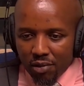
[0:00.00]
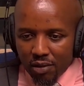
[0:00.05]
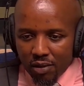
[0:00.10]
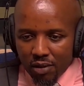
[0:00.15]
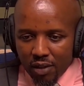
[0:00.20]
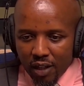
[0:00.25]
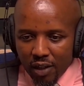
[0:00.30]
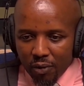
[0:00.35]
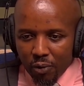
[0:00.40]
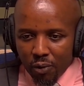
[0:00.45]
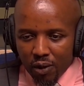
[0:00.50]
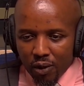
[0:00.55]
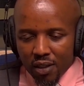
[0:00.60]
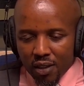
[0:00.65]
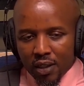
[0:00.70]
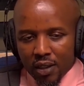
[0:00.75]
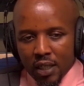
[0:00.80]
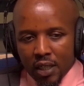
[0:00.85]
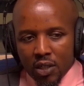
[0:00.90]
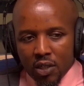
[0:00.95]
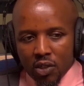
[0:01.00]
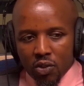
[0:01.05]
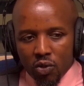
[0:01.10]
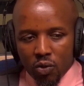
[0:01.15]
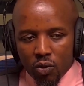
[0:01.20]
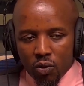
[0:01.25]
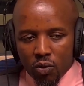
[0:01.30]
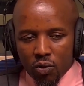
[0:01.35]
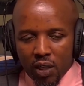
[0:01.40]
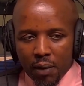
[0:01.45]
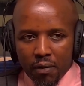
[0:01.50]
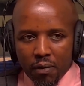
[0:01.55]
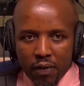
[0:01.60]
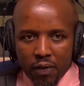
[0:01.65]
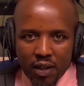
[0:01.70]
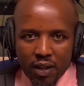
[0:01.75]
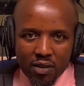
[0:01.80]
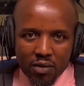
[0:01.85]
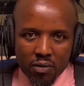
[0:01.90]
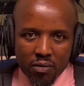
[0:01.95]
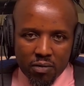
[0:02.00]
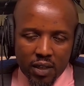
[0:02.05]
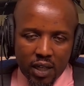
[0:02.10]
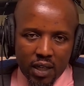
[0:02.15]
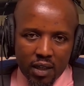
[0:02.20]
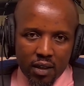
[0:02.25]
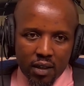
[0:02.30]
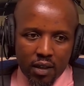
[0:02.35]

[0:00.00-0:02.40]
Then what? So some of the things we've done,